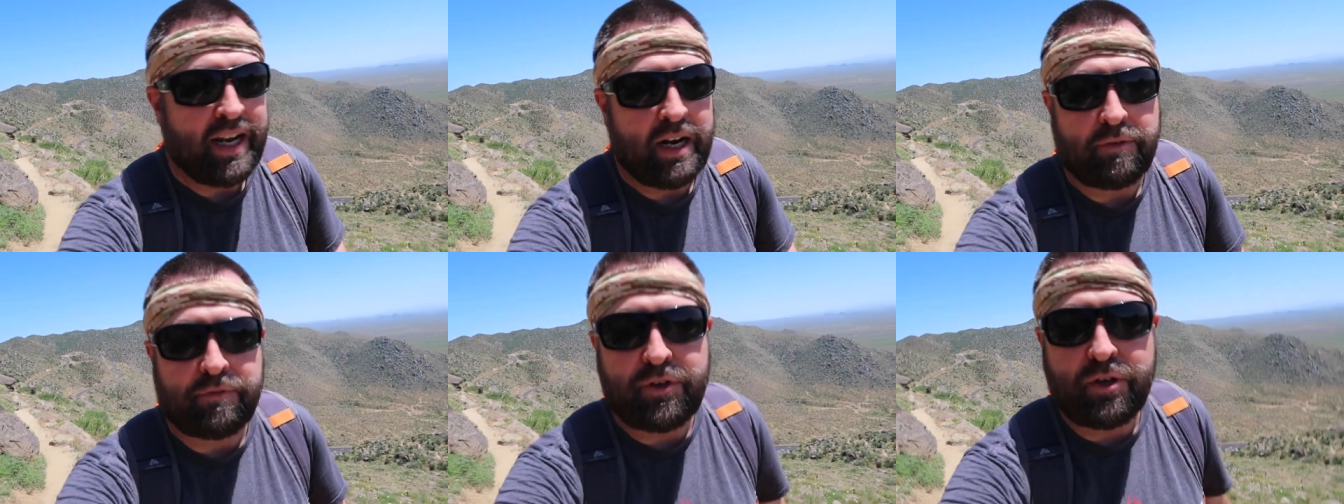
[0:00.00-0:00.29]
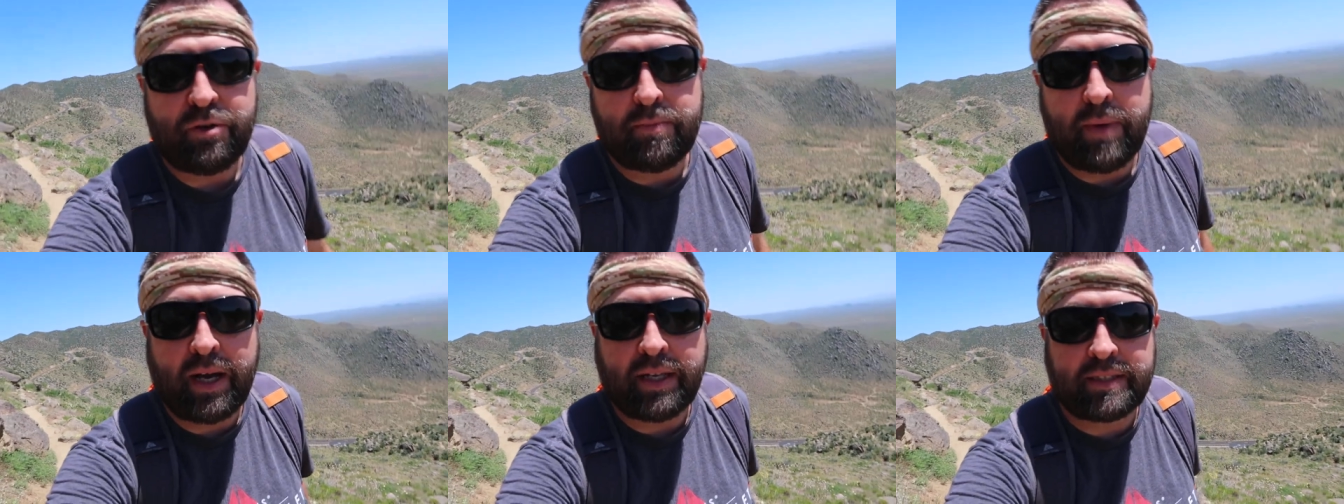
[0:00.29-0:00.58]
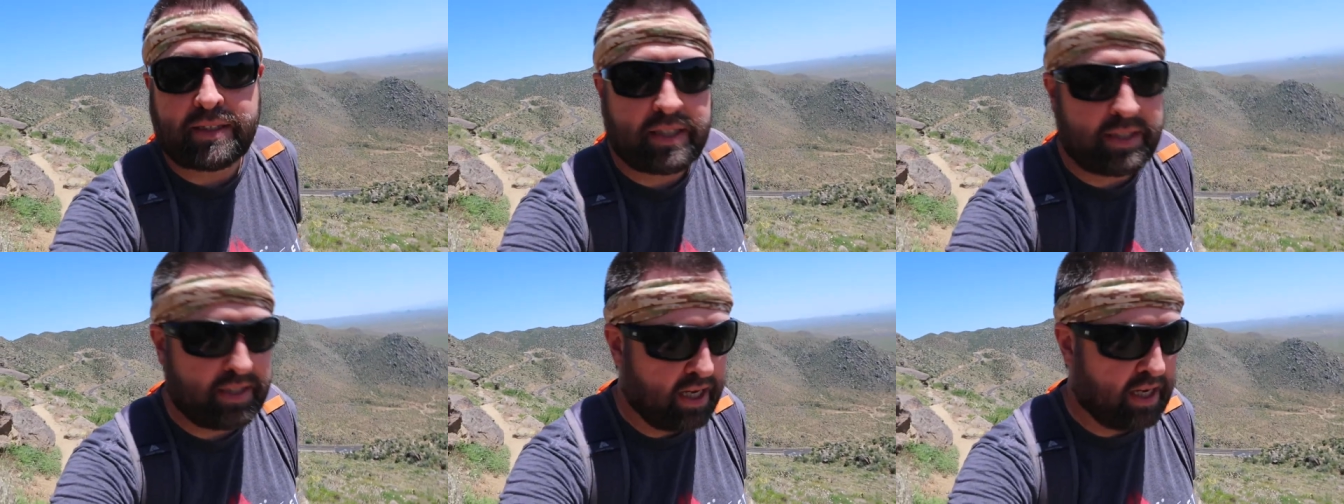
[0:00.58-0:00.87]
in a few
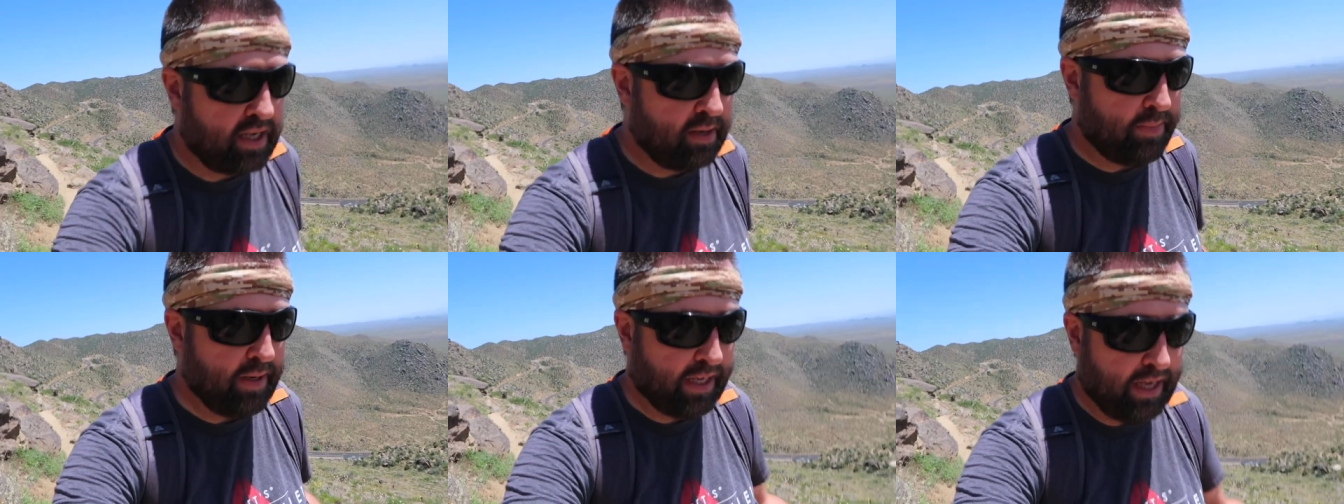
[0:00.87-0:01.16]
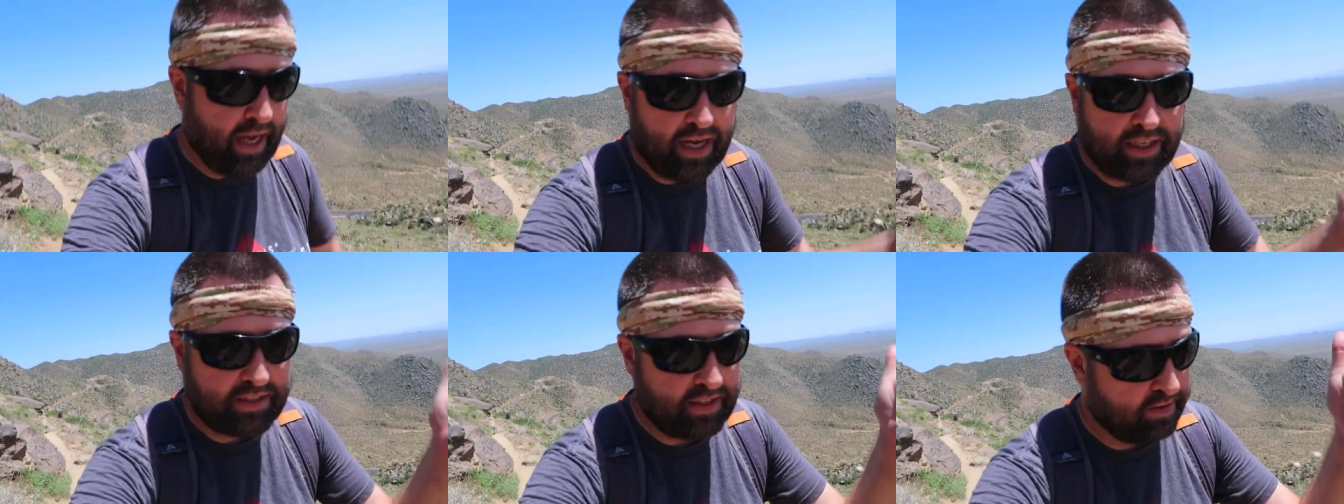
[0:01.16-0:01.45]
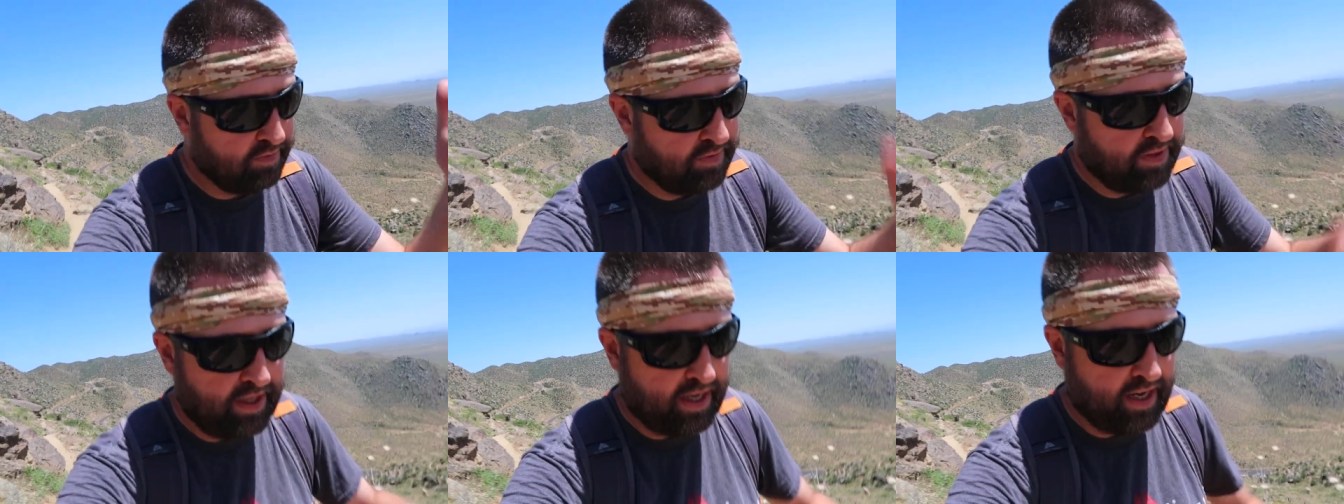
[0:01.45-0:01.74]
months because
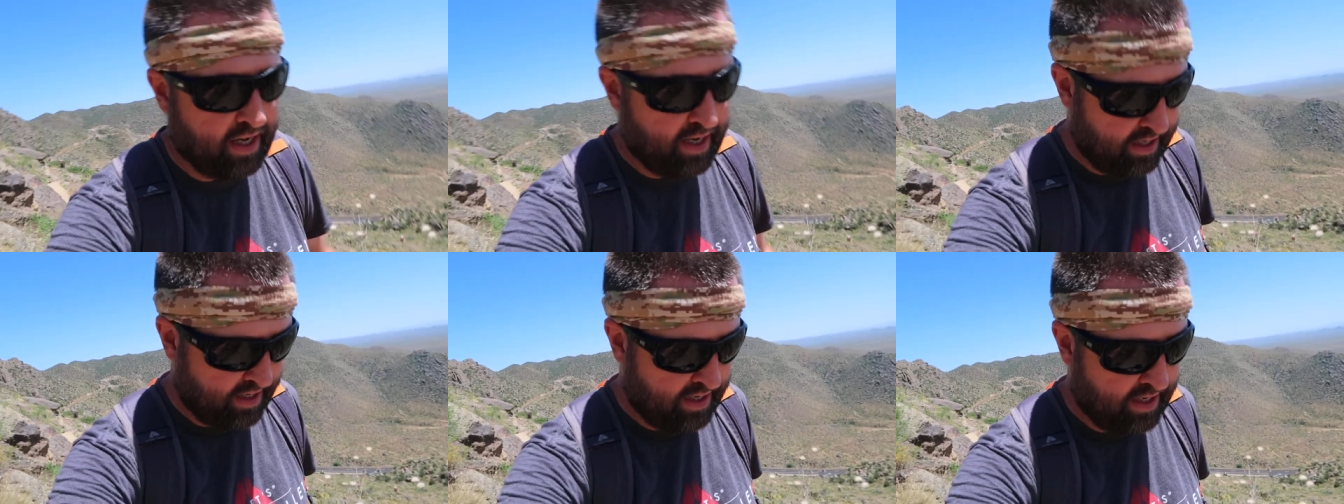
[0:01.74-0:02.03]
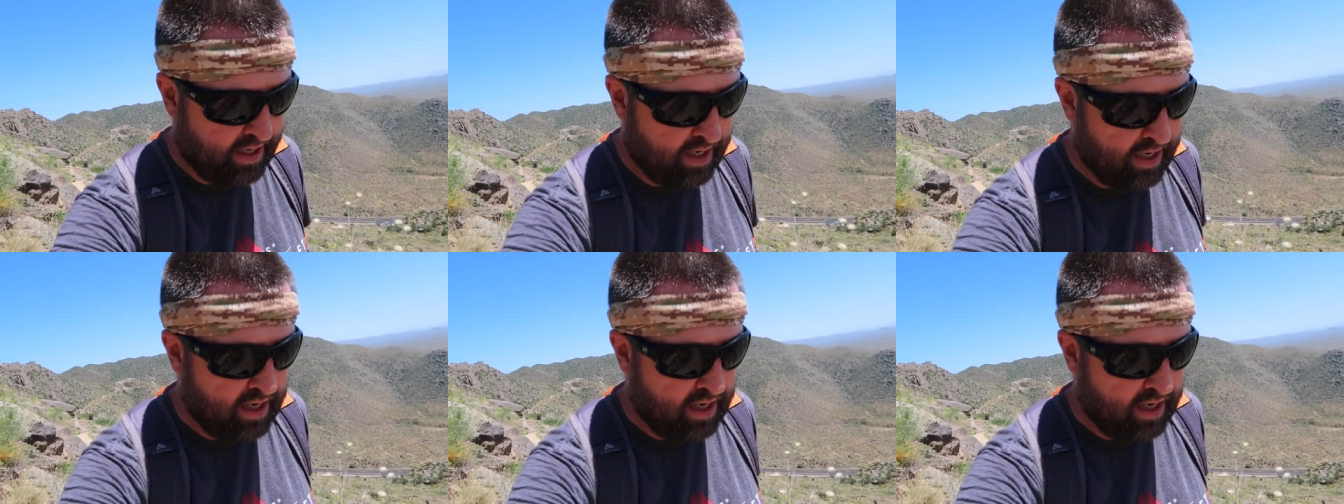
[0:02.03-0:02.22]
of the